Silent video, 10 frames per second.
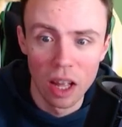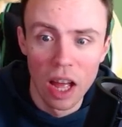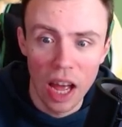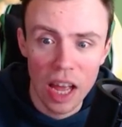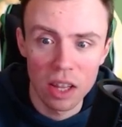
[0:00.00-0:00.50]

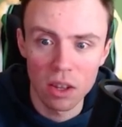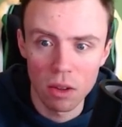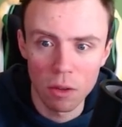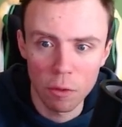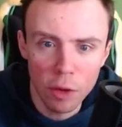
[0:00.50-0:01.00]
And
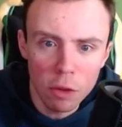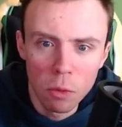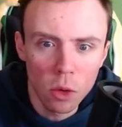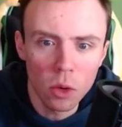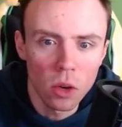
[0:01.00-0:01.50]
feels
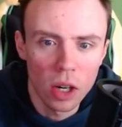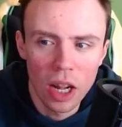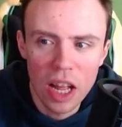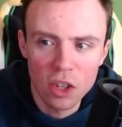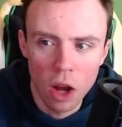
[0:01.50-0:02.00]
more
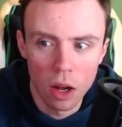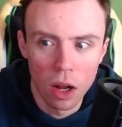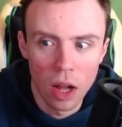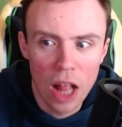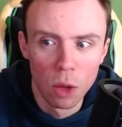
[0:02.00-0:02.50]
as a
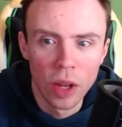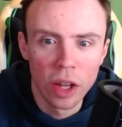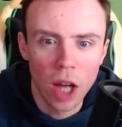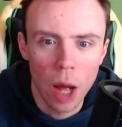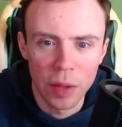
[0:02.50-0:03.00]
Halloween
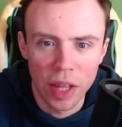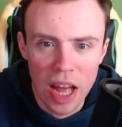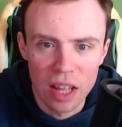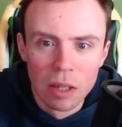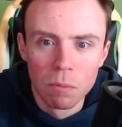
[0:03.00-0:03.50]

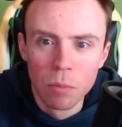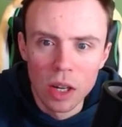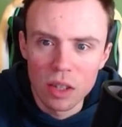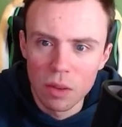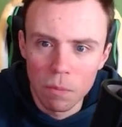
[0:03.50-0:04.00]
copycat.
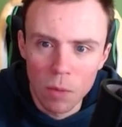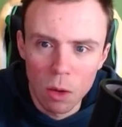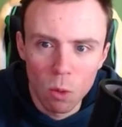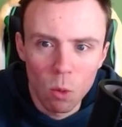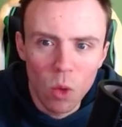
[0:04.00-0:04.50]
But
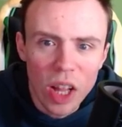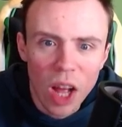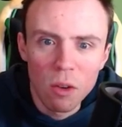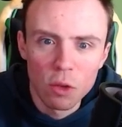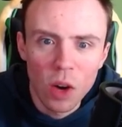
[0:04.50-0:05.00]
when I
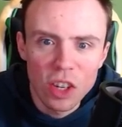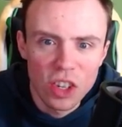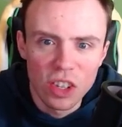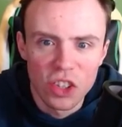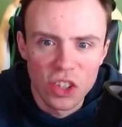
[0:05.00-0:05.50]
was
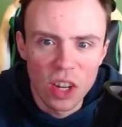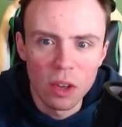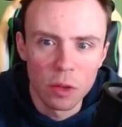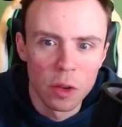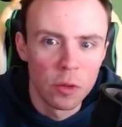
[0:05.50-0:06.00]
watching this series
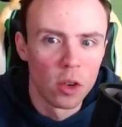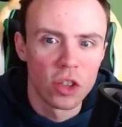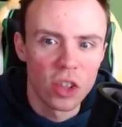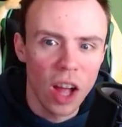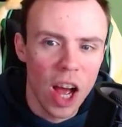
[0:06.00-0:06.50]
for the
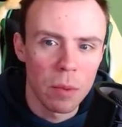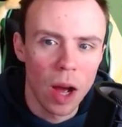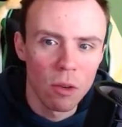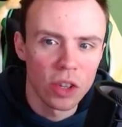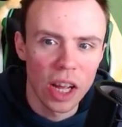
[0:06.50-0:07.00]
first time, I
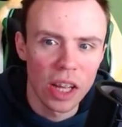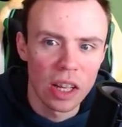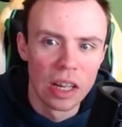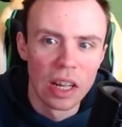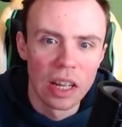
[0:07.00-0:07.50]
was like,
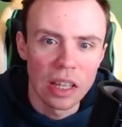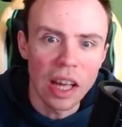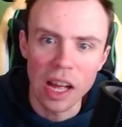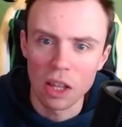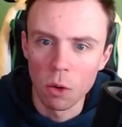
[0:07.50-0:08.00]

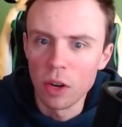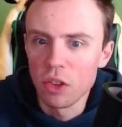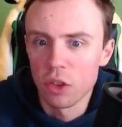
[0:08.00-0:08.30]
yeah, the original's